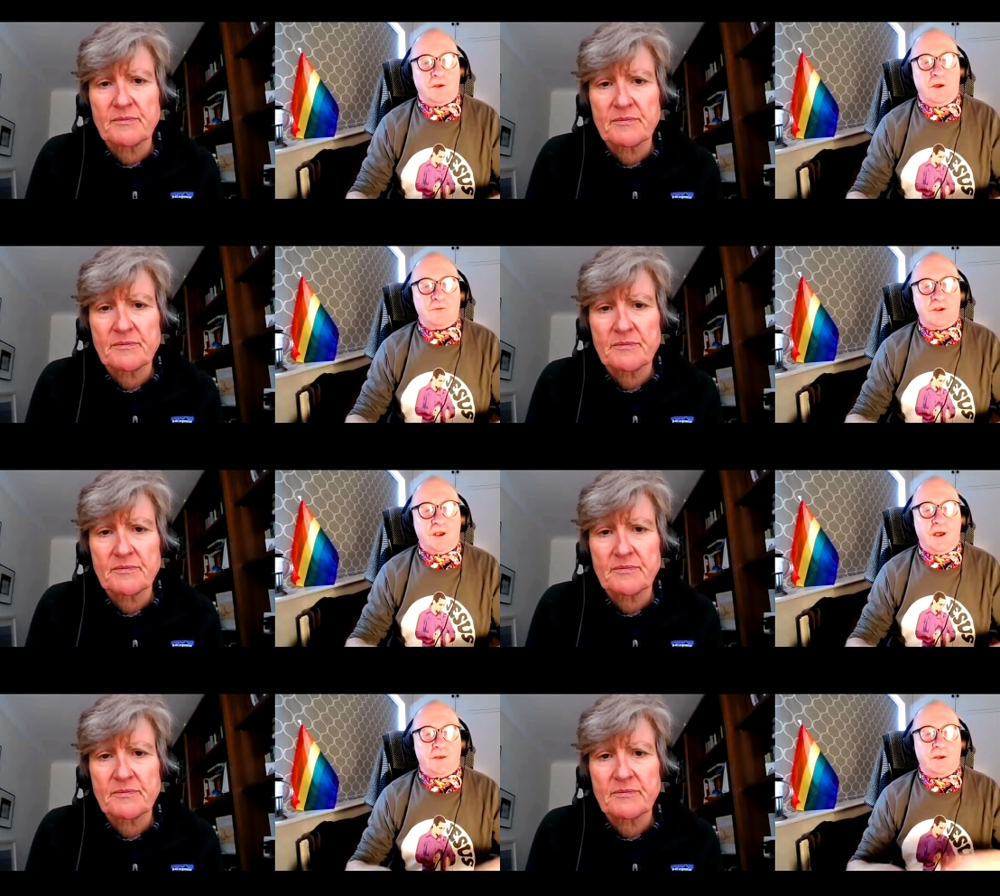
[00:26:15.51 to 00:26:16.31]
Speaker 1: come
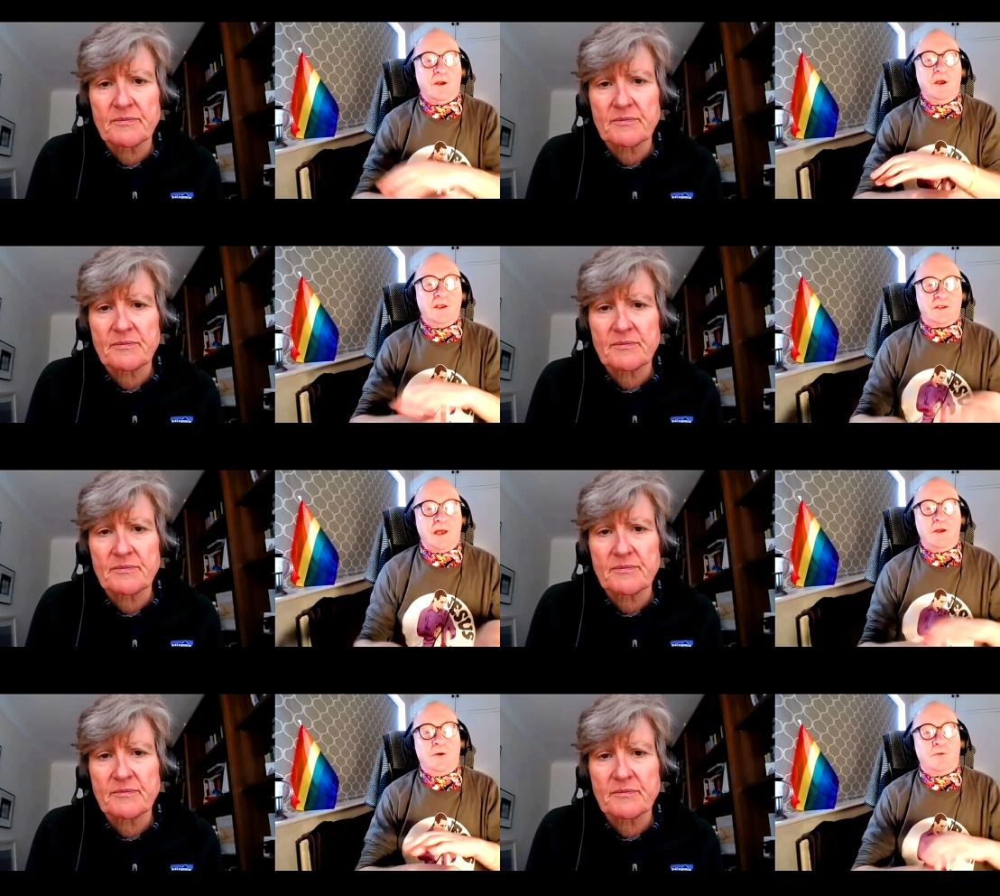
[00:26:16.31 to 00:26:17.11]
together? Is
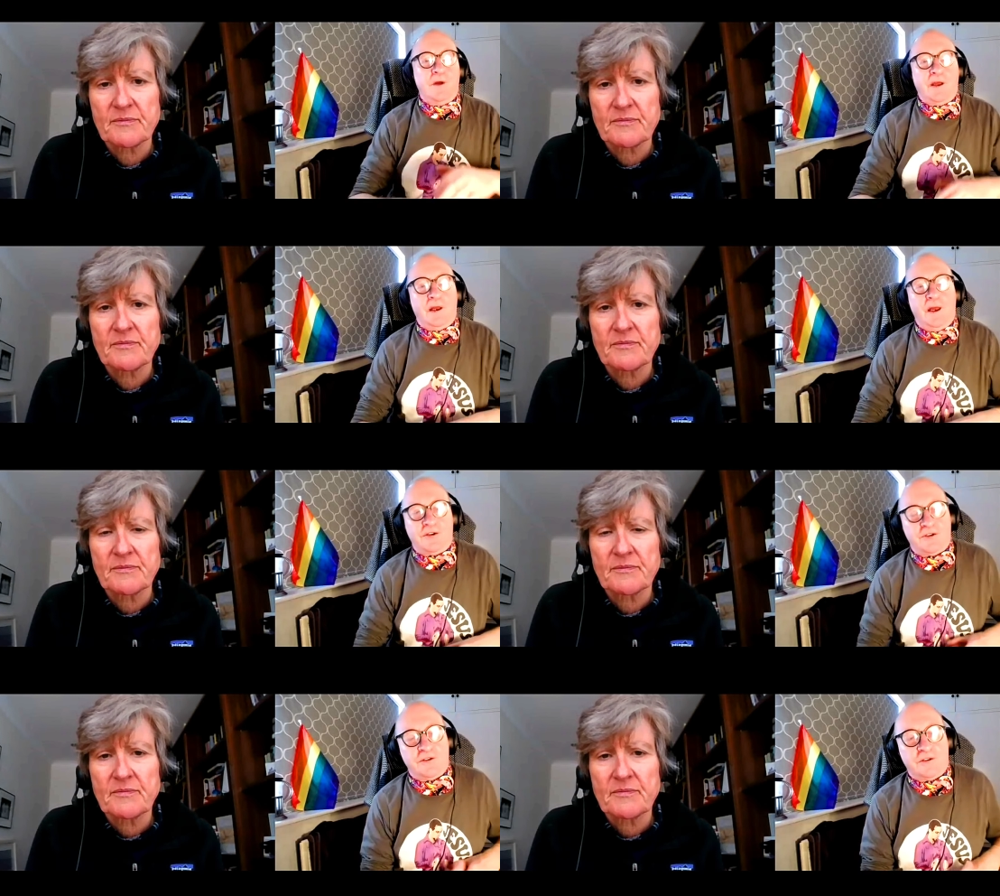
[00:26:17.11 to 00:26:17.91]
that your
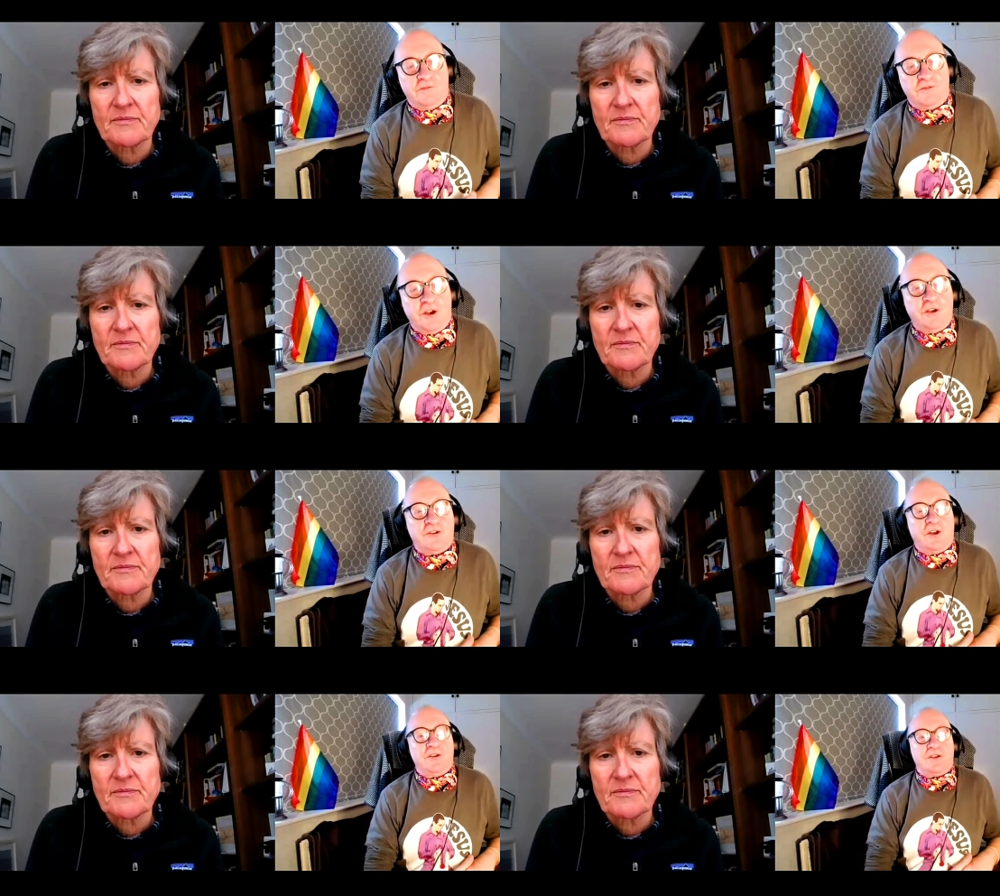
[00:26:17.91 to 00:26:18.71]
recollections of
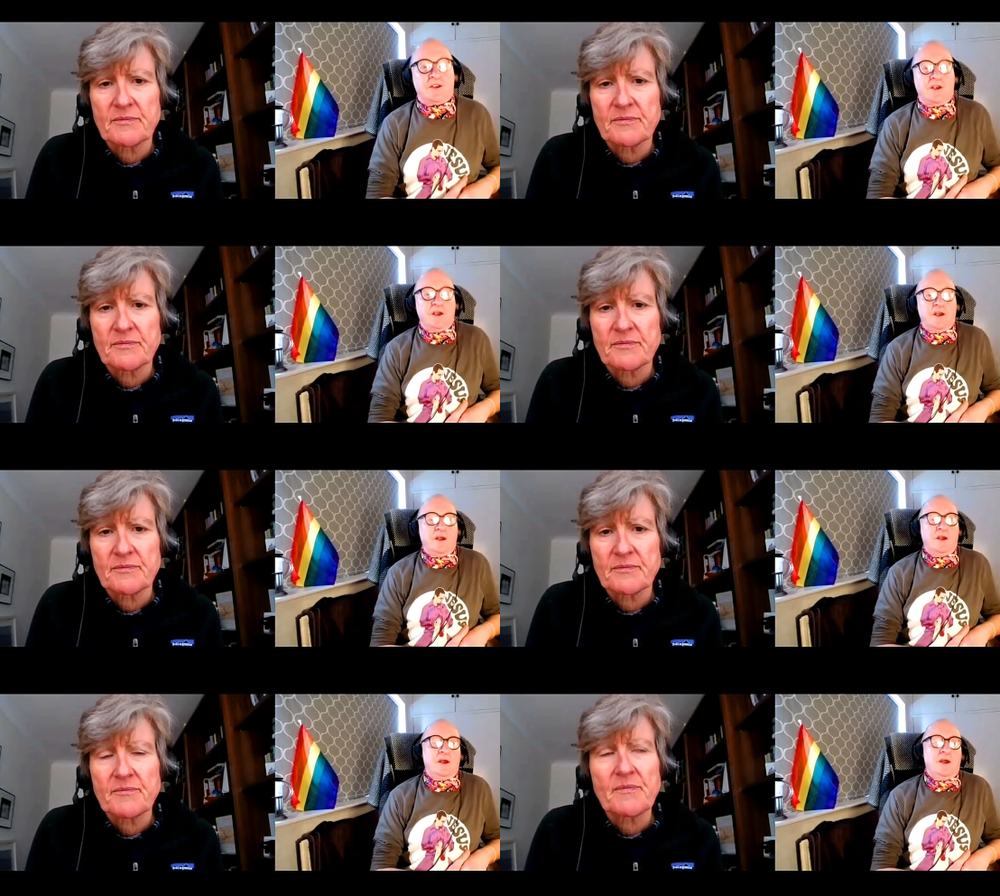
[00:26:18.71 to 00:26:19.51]
JJ's?
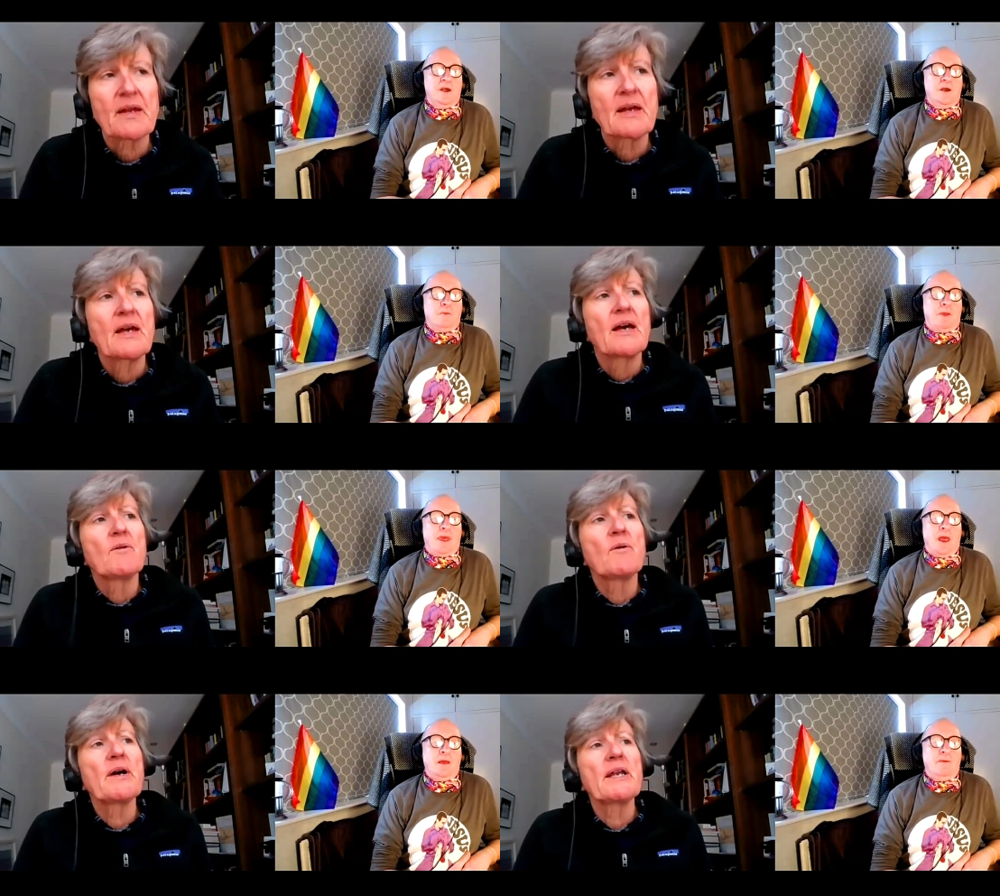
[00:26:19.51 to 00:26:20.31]

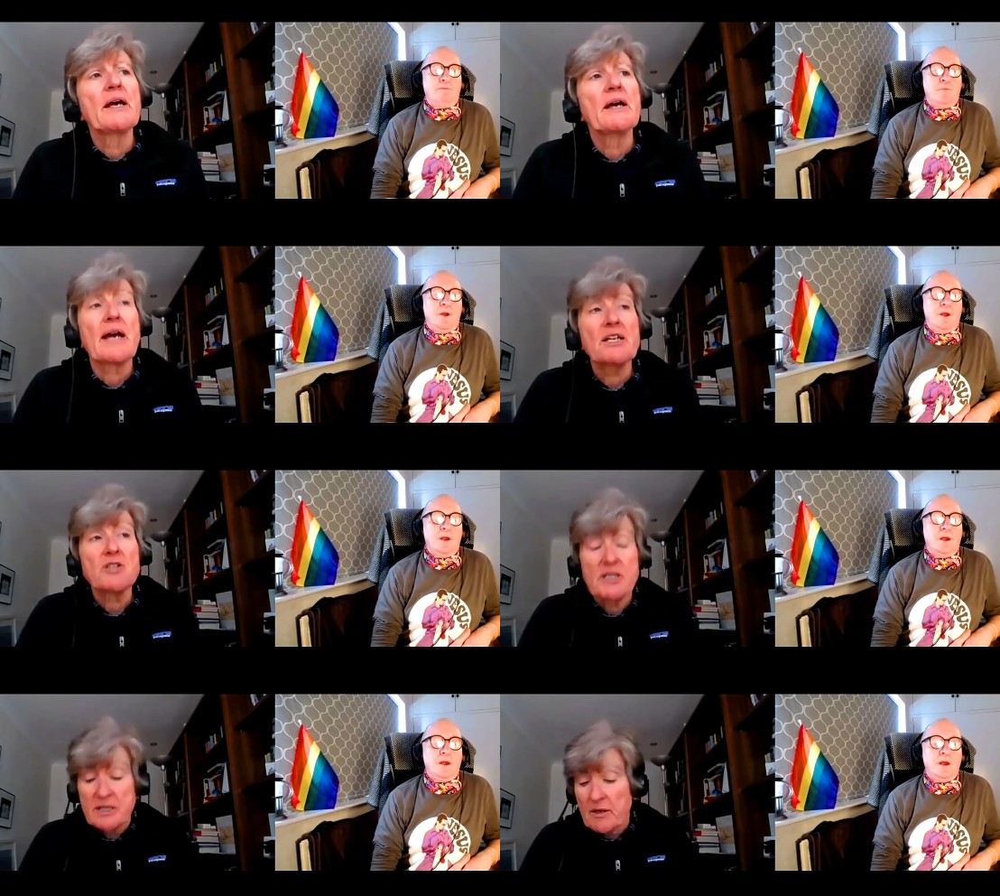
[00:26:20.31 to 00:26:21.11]
Speaker 2: Well,
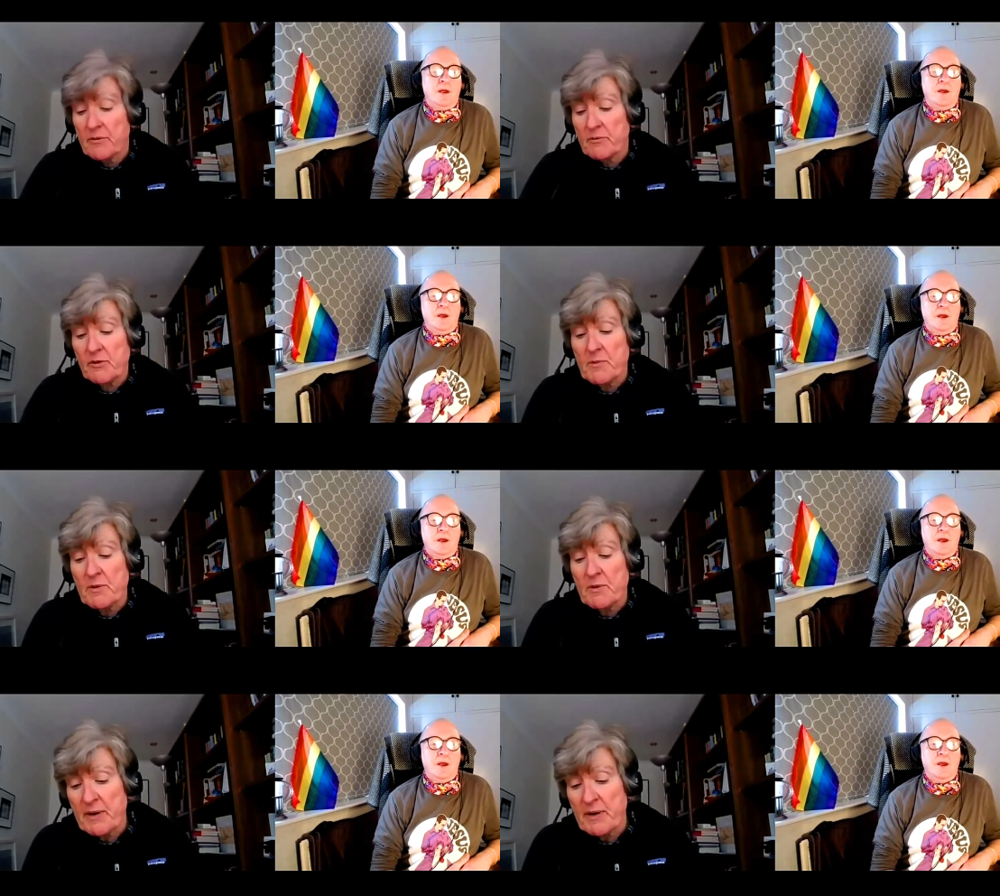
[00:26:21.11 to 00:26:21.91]
actually, some of my
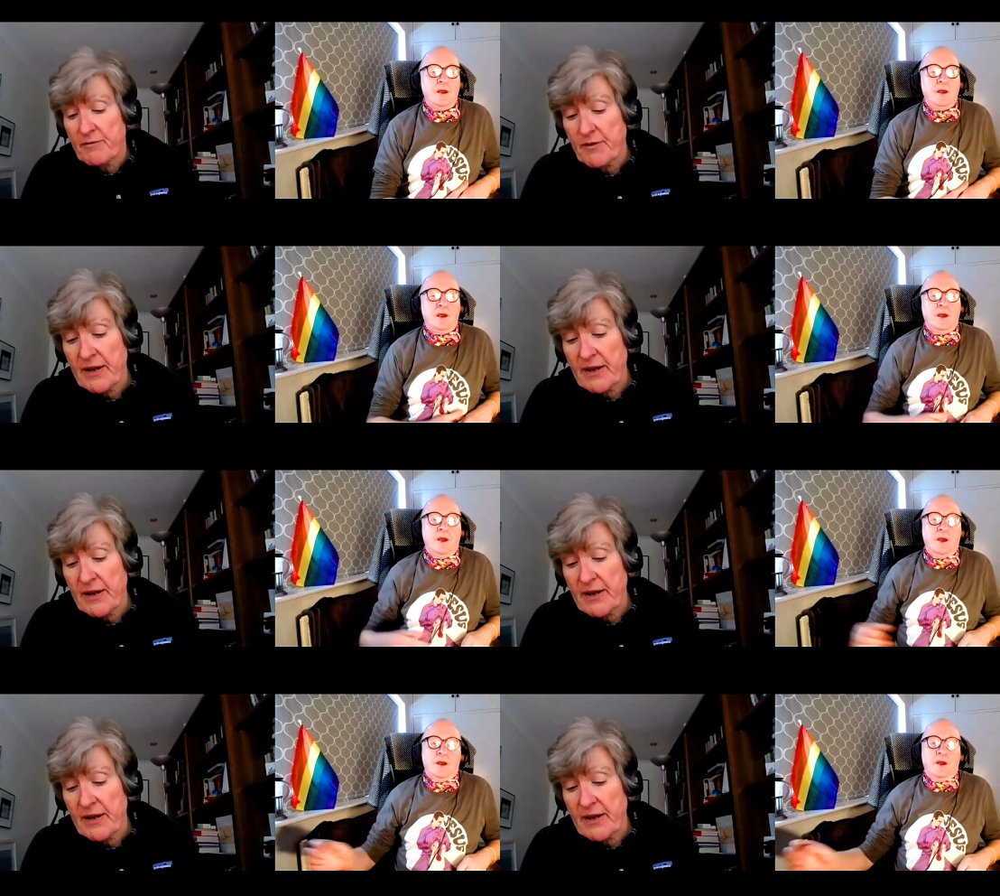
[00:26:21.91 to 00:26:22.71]
friends
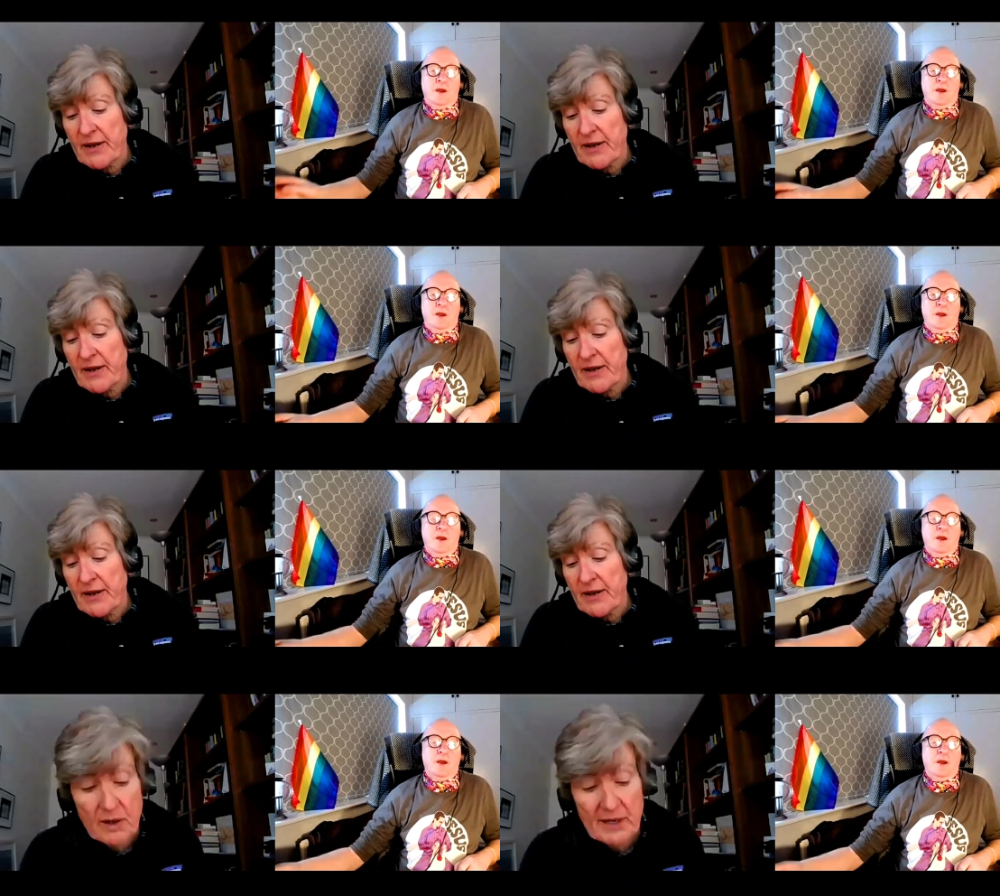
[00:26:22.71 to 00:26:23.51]
from quite a
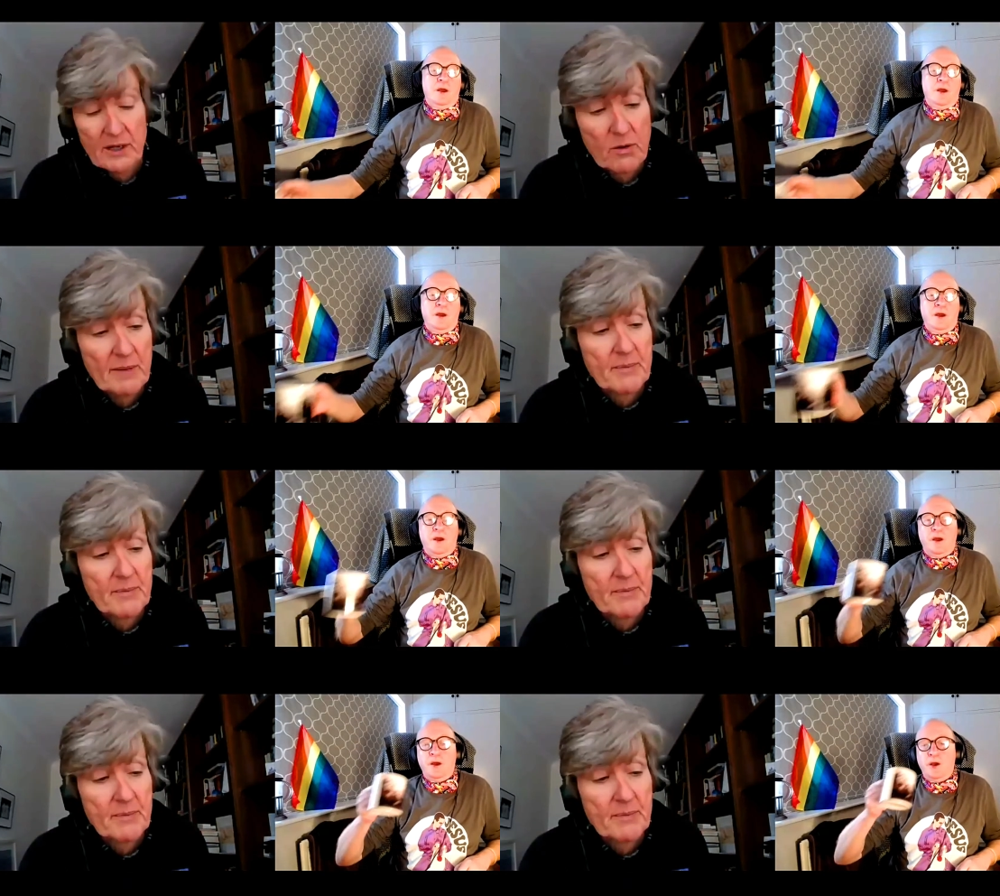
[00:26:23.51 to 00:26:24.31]
while ago, and particularly